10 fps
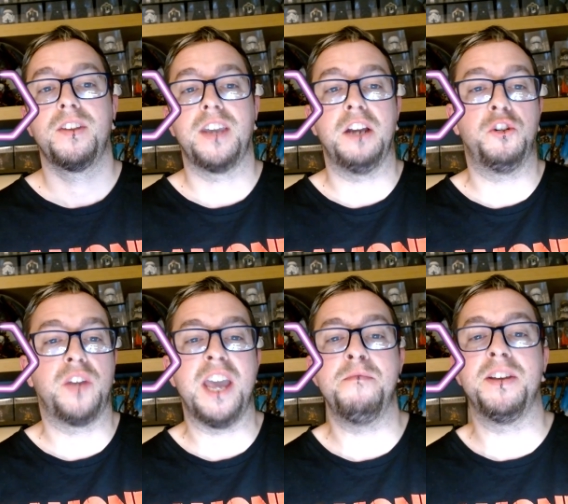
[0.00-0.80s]
Casual
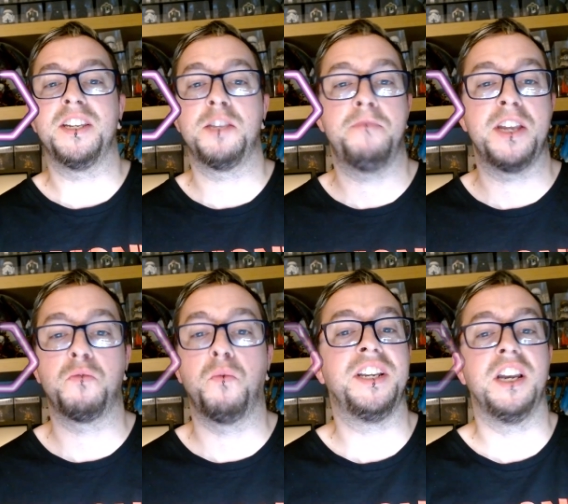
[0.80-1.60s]
gaming is the best
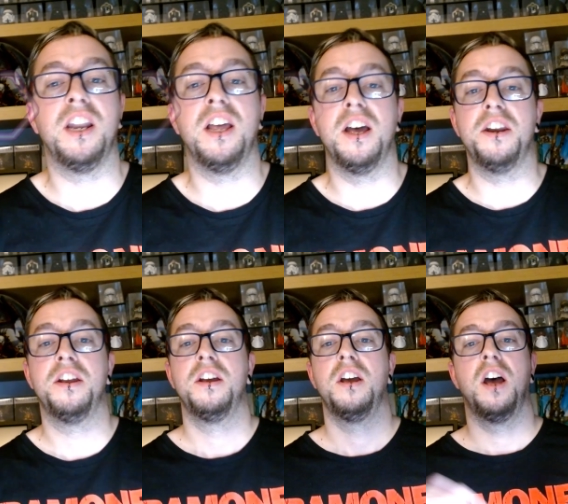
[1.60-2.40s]
way to learn
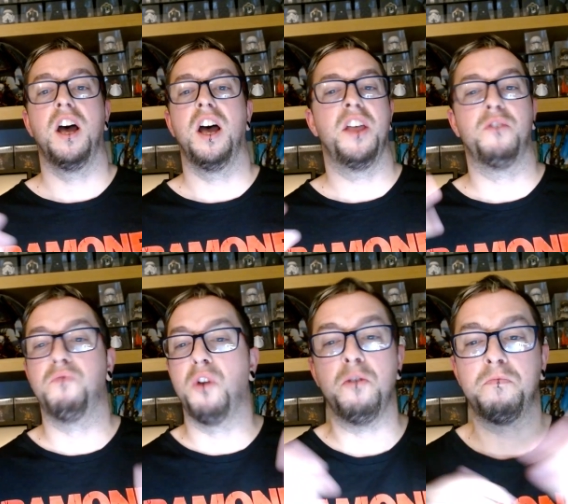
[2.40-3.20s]
the
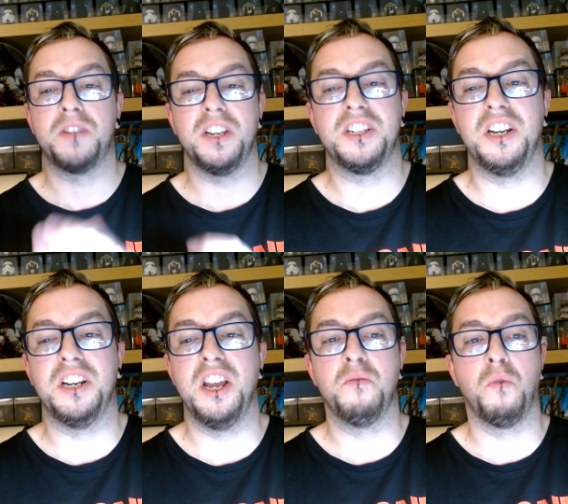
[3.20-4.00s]
ropes and to
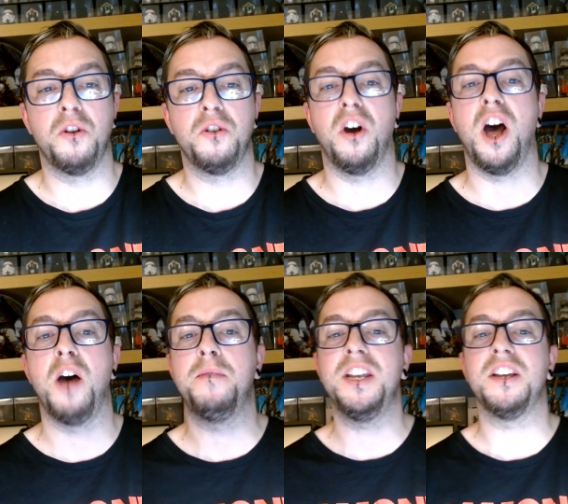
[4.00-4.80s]
learn what your
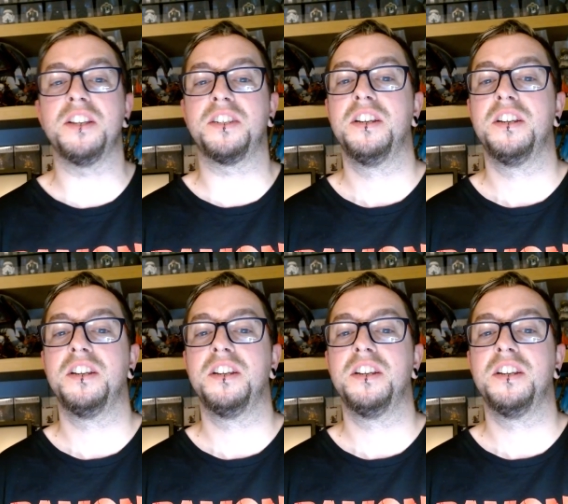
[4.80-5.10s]
army does.